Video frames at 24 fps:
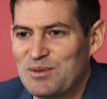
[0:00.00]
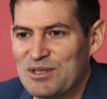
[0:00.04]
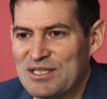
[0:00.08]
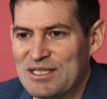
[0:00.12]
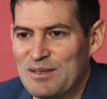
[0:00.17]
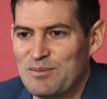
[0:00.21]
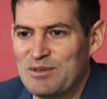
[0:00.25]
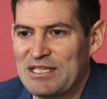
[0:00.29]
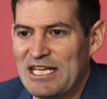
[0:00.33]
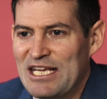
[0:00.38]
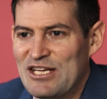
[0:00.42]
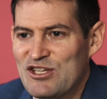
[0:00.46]

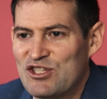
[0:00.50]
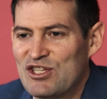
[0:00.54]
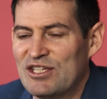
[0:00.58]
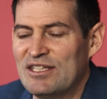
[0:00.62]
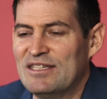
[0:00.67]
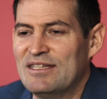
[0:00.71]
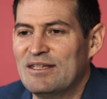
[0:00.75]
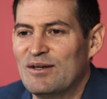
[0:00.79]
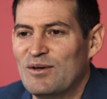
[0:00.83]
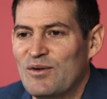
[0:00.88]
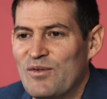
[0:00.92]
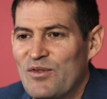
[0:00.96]

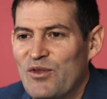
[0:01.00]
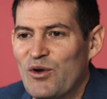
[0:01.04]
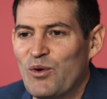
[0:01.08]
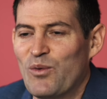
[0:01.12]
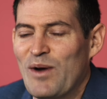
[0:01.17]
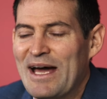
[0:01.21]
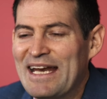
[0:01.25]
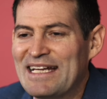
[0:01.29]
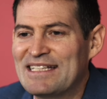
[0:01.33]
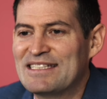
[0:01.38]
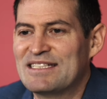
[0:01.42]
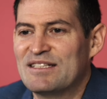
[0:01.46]
precipitation, the, the
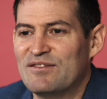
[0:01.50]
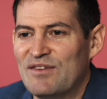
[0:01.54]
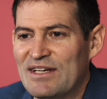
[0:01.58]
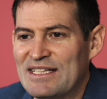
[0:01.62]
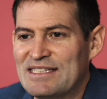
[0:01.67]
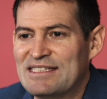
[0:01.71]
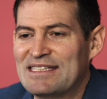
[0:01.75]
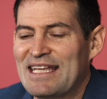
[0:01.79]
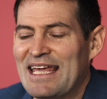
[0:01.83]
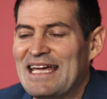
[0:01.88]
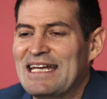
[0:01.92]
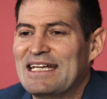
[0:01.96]
wettest
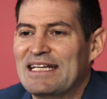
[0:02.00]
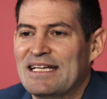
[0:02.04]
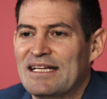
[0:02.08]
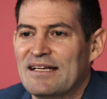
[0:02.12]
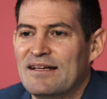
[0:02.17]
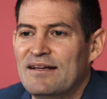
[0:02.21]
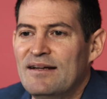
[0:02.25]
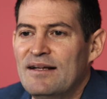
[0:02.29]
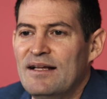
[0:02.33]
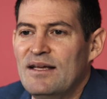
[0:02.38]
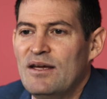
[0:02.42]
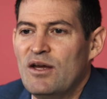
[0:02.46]
events
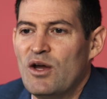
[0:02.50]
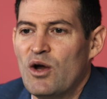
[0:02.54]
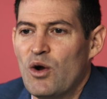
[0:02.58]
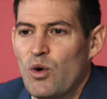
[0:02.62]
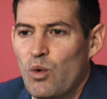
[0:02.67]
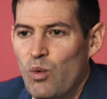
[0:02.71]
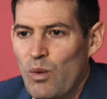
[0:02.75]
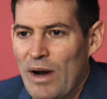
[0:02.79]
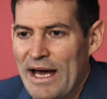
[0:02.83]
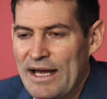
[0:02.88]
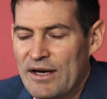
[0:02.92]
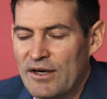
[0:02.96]
getting
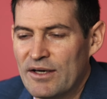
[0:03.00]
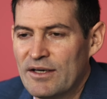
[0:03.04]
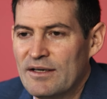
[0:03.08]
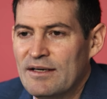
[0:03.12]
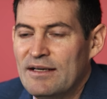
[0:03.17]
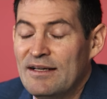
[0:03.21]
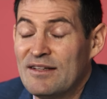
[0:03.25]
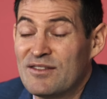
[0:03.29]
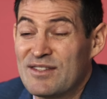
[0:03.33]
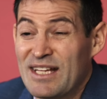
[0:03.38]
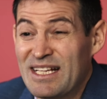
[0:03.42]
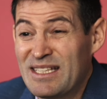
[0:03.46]
wetter.
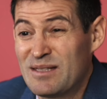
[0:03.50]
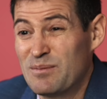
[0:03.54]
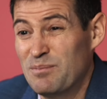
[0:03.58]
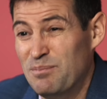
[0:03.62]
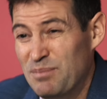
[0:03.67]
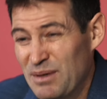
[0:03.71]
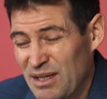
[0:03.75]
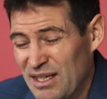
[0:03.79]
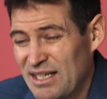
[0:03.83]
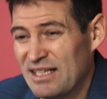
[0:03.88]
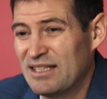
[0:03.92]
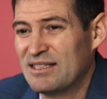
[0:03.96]
So that's
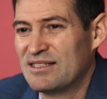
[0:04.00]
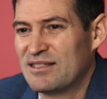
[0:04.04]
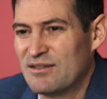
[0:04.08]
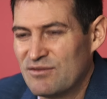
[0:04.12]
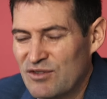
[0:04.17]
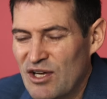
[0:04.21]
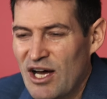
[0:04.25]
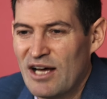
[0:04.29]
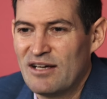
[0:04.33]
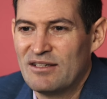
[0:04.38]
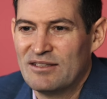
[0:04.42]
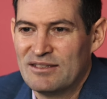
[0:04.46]
billions of
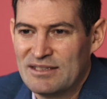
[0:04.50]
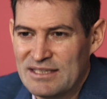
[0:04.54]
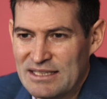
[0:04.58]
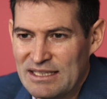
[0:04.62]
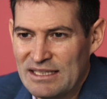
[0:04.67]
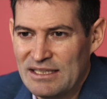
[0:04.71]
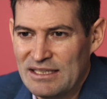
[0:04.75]
dollars a